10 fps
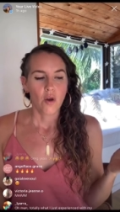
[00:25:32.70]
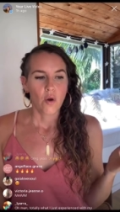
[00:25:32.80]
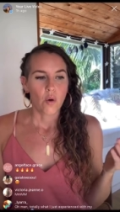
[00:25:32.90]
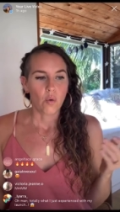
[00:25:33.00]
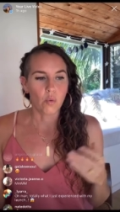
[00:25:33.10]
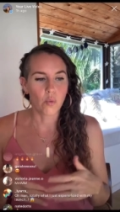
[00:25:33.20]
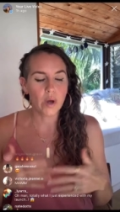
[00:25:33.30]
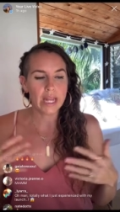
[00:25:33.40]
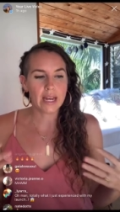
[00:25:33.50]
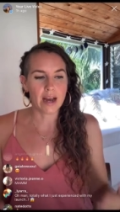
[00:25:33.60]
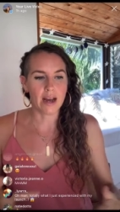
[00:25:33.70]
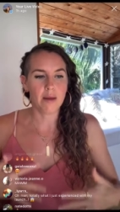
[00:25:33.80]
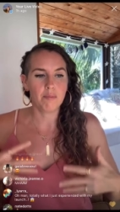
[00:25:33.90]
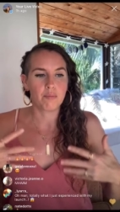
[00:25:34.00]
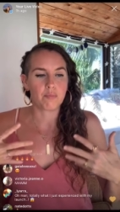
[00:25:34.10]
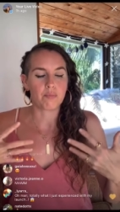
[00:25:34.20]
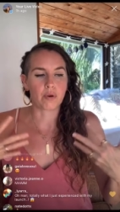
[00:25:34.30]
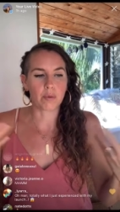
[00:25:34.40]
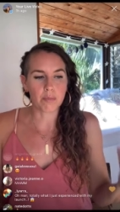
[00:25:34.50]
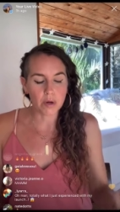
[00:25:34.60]
when I'm
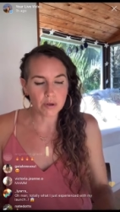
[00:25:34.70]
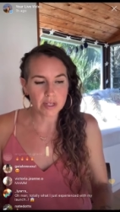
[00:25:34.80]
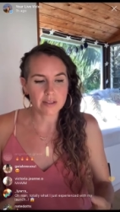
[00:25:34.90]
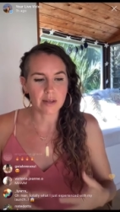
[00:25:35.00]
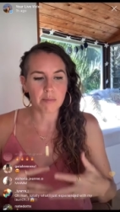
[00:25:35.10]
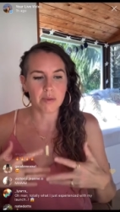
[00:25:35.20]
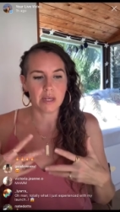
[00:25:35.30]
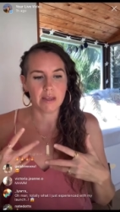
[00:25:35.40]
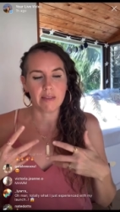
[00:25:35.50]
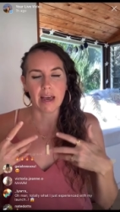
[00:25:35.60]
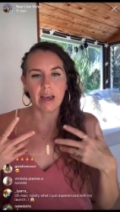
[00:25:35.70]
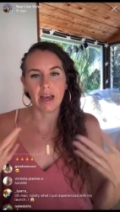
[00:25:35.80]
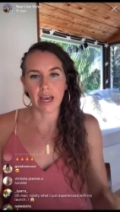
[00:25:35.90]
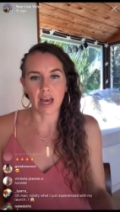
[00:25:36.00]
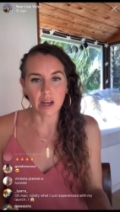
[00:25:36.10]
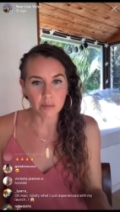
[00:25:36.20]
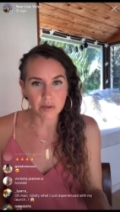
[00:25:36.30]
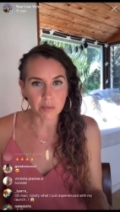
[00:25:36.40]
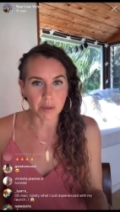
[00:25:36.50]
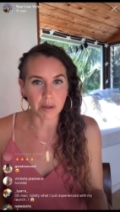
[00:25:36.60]
promoting something that helps
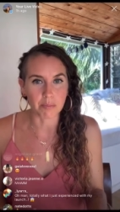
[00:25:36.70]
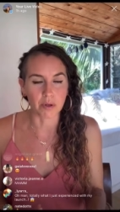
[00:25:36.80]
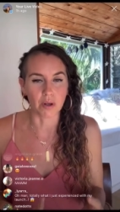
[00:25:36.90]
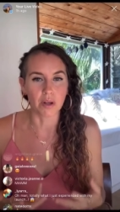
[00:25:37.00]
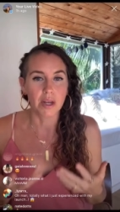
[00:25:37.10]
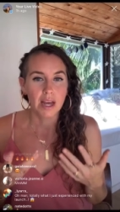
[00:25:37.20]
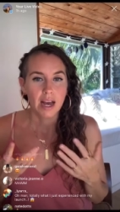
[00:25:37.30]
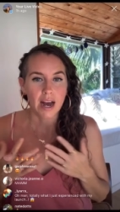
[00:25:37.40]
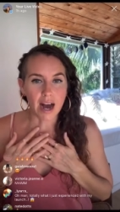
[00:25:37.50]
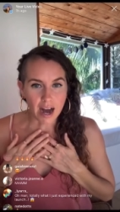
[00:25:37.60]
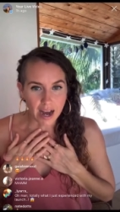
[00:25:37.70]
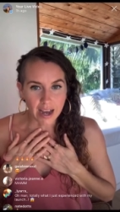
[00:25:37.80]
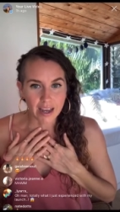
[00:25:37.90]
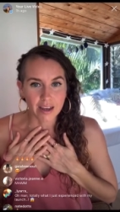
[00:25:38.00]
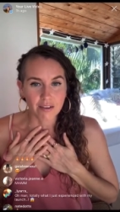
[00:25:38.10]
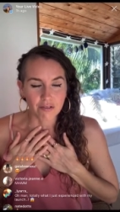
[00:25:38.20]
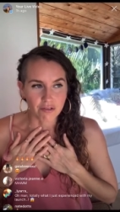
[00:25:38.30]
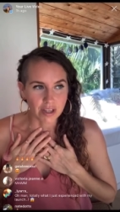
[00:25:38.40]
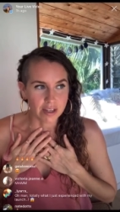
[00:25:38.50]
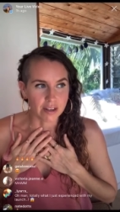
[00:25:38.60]
people, I
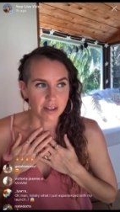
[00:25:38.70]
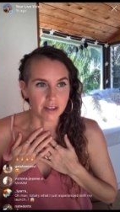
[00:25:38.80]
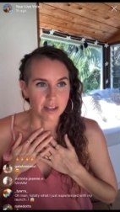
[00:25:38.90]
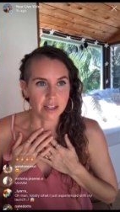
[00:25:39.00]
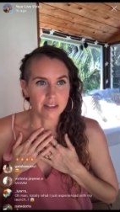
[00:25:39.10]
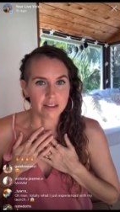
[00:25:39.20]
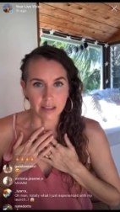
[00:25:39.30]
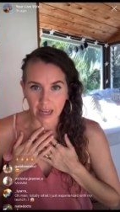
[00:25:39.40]
feel life